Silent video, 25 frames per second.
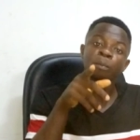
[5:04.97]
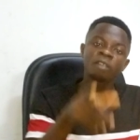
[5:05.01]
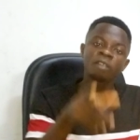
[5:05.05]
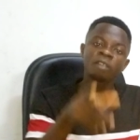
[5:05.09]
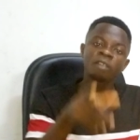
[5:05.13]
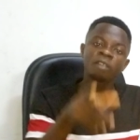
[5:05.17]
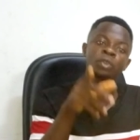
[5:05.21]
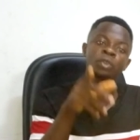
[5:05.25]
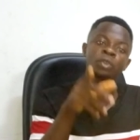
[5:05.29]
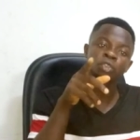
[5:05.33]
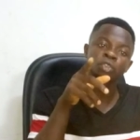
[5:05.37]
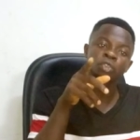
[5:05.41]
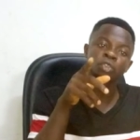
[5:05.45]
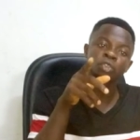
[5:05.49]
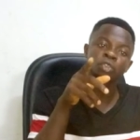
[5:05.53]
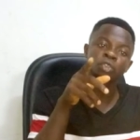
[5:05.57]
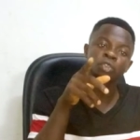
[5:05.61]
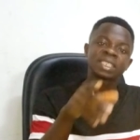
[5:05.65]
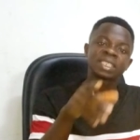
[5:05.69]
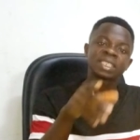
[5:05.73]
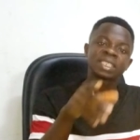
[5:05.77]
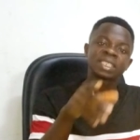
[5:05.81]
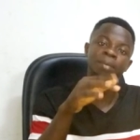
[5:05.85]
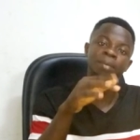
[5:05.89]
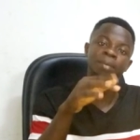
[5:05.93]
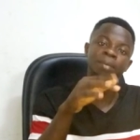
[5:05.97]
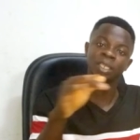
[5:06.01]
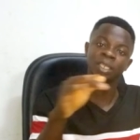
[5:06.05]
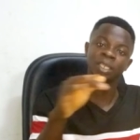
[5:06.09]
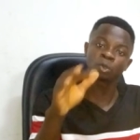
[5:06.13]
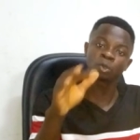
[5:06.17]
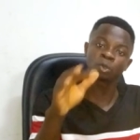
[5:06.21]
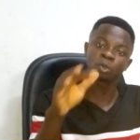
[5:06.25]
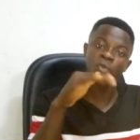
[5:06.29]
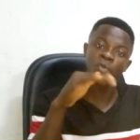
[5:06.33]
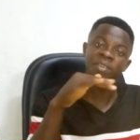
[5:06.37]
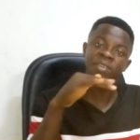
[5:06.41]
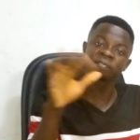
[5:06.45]
subscribers. Can you
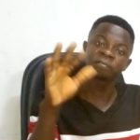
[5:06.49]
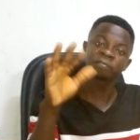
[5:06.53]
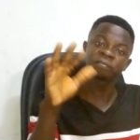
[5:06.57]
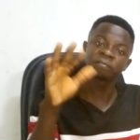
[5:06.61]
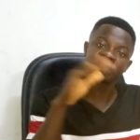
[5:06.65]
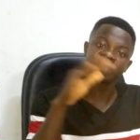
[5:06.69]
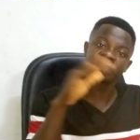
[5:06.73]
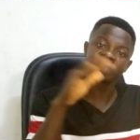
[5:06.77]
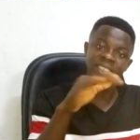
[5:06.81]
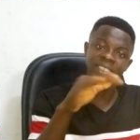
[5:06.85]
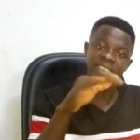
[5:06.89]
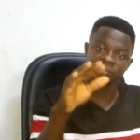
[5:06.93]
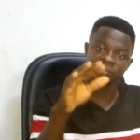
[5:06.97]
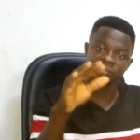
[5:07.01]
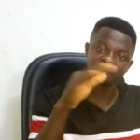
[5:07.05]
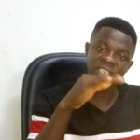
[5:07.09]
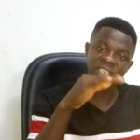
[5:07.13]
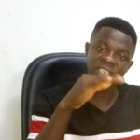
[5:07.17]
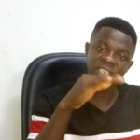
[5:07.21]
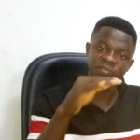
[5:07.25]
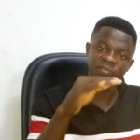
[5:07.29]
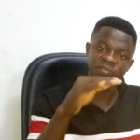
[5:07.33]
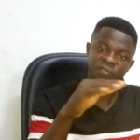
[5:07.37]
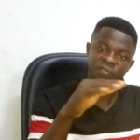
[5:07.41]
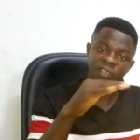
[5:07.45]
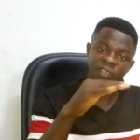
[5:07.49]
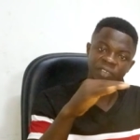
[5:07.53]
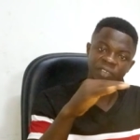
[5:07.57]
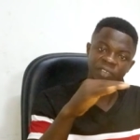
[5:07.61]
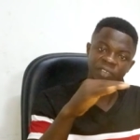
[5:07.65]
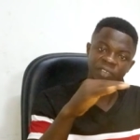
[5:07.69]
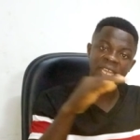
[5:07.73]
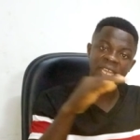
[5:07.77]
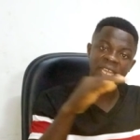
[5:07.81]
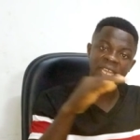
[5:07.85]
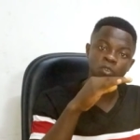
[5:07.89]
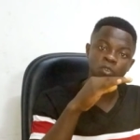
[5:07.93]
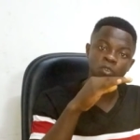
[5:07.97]
imagine? Only
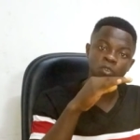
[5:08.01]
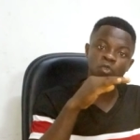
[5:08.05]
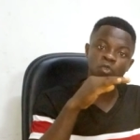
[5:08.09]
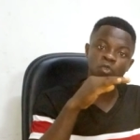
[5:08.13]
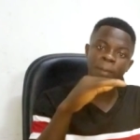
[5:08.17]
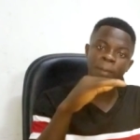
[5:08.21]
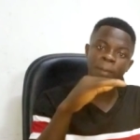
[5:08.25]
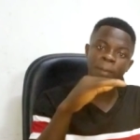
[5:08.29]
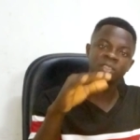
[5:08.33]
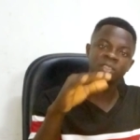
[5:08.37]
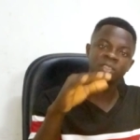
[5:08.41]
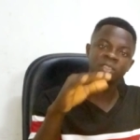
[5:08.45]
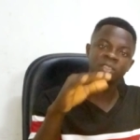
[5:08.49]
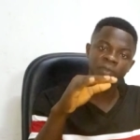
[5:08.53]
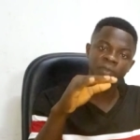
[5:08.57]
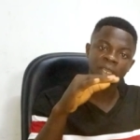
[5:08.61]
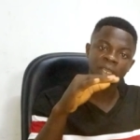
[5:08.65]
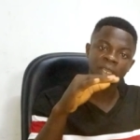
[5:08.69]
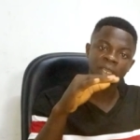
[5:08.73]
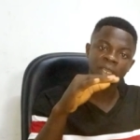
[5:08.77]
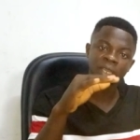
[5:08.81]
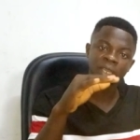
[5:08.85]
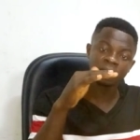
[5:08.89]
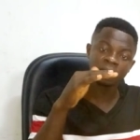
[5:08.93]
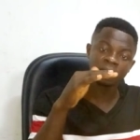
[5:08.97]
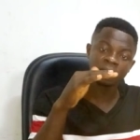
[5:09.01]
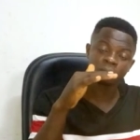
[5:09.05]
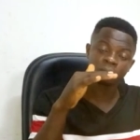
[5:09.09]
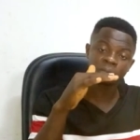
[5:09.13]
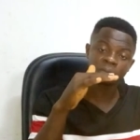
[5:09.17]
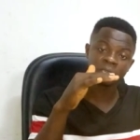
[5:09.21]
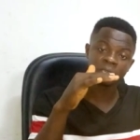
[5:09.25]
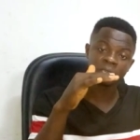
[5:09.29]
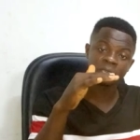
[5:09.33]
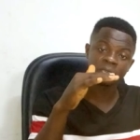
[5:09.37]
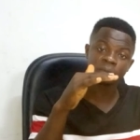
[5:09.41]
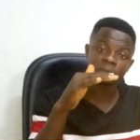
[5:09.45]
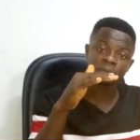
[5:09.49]
3,000 subscribers.
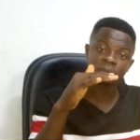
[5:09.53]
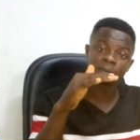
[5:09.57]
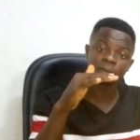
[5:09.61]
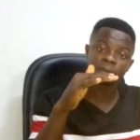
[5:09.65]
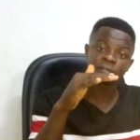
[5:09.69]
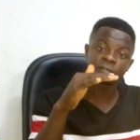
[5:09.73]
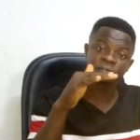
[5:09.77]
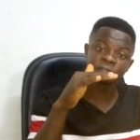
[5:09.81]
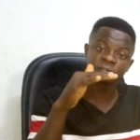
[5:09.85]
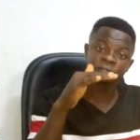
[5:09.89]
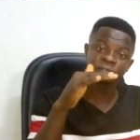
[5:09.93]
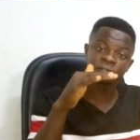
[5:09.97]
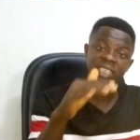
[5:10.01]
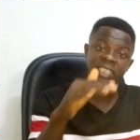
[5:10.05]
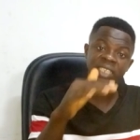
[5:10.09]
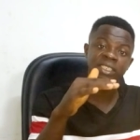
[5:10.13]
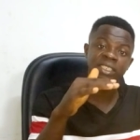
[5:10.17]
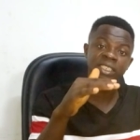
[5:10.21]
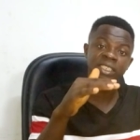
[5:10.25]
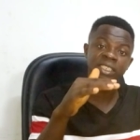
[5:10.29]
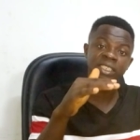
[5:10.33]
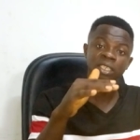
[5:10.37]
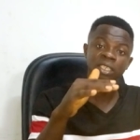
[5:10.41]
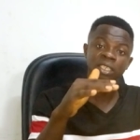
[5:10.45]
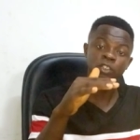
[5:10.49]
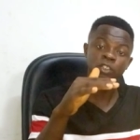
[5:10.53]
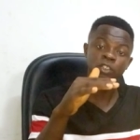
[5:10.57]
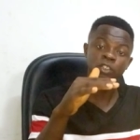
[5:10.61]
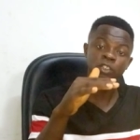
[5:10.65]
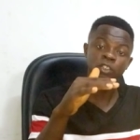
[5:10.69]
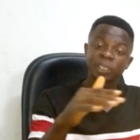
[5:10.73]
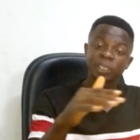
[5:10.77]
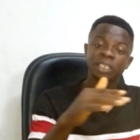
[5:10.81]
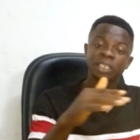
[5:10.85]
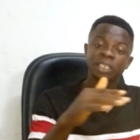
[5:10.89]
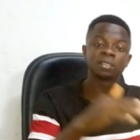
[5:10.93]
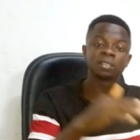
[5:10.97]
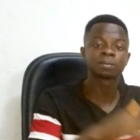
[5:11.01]
And you are telling me that
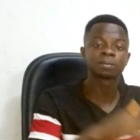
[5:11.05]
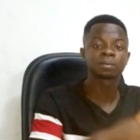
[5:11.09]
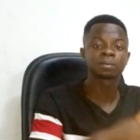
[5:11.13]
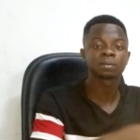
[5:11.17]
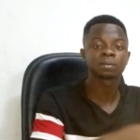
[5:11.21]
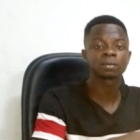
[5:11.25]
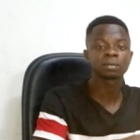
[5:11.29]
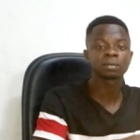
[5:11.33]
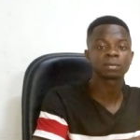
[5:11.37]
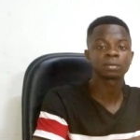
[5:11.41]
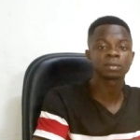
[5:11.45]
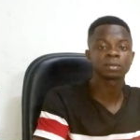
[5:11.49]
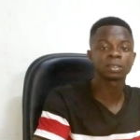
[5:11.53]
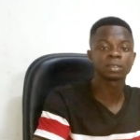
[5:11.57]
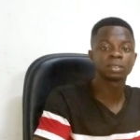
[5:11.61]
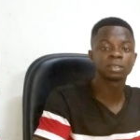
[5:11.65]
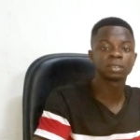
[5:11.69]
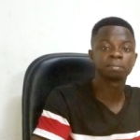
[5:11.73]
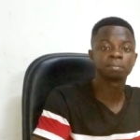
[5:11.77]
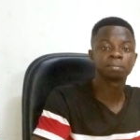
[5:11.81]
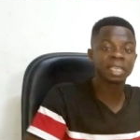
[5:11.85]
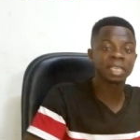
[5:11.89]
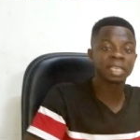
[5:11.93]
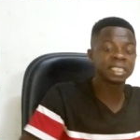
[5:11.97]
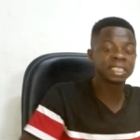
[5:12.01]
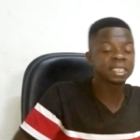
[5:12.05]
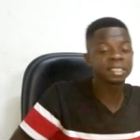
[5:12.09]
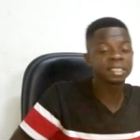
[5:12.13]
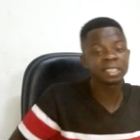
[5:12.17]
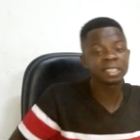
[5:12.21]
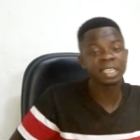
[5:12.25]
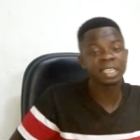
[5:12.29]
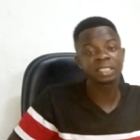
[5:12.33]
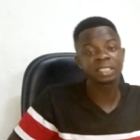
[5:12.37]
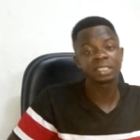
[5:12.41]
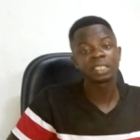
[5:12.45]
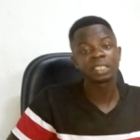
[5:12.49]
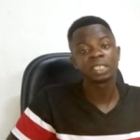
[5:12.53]
you
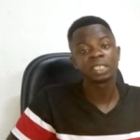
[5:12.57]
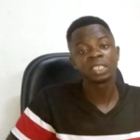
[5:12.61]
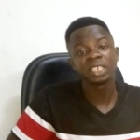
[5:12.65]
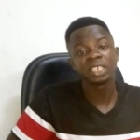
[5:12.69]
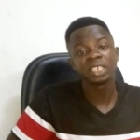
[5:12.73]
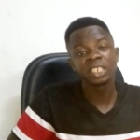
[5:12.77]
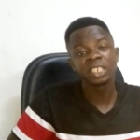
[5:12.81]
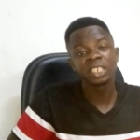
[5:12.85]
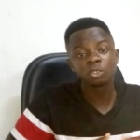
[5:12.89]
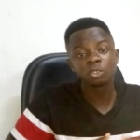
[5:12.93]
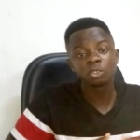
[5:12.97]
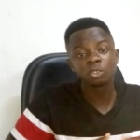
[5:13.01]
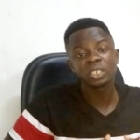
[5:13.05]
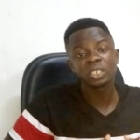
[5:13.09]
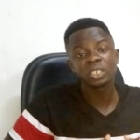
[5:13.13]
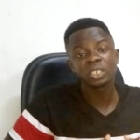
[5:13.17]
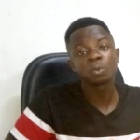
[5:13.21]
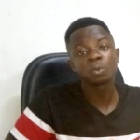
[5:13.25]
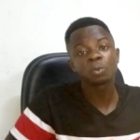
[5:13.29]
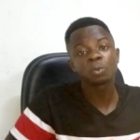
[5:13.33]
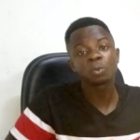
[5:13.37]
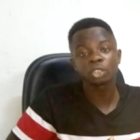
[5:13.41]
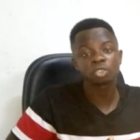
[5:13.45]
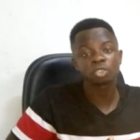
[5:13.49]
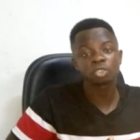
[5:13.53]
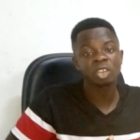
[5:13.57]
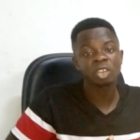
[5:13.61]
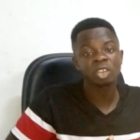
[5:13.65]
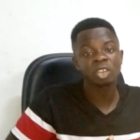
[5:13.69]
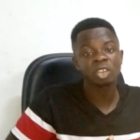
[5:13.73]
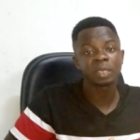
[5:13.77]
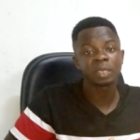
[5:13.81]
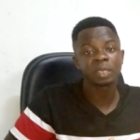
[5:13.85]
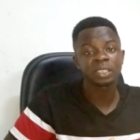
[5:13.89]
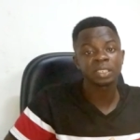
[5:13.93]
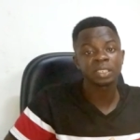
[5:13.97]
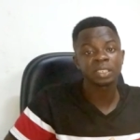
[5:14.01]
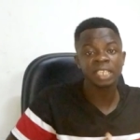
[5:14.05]
can let me grow
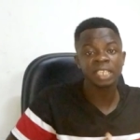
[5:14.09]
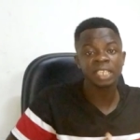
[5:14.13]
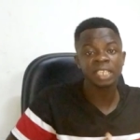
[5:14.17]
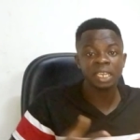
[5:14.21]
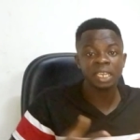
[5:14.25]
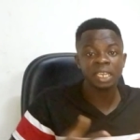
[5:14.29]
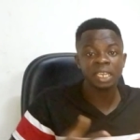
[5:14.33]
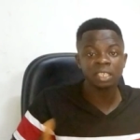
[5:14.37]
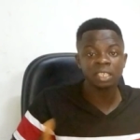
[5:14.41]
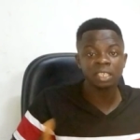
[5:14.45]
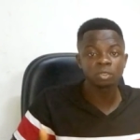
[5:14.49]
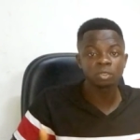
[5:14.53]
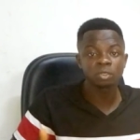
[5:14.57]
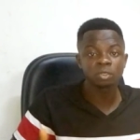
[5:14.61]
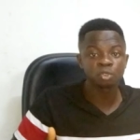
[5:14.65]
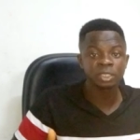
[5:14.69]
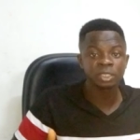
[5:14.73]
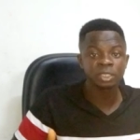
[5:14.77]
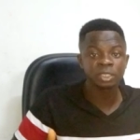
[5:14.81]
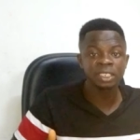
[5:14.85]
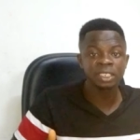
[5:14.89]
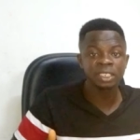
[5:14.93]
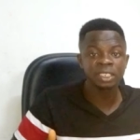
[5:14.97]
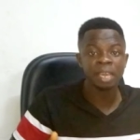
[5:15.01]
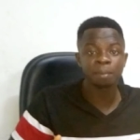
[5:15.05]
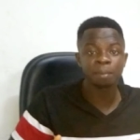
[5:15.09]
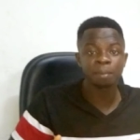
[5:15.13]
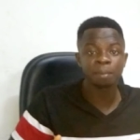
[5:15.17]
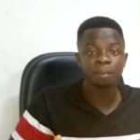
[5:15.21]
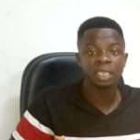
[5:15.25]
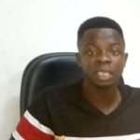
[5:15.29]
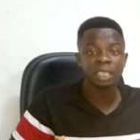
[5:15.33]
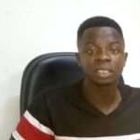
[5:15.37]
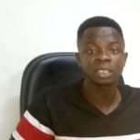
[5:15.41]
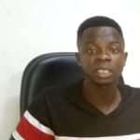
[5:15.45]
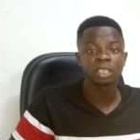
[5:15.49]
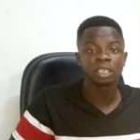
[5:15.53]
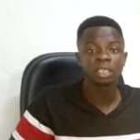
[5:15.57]
a whole lot of
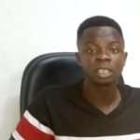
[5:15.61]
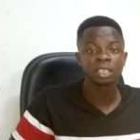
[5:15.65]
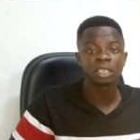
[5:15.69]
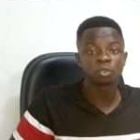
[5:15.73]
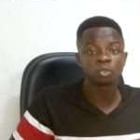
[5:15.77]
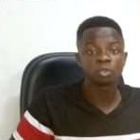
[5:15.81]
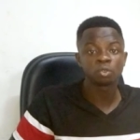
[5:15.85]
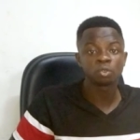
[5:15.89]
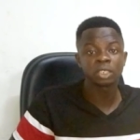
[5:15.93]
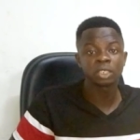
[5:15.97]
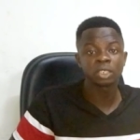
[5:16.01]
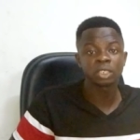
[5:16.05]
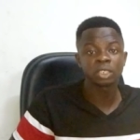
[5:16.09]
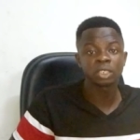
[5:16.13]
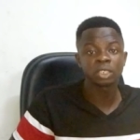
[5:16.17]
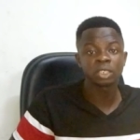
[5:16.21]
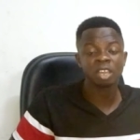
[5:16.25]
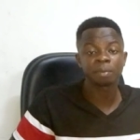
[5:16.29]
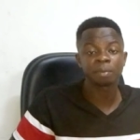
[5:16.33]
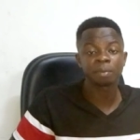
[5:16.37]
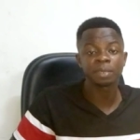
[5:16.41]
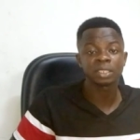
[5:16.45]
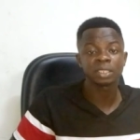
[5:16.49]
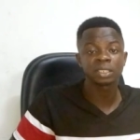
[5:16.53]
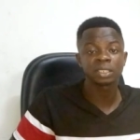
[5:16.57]
things. Charlie,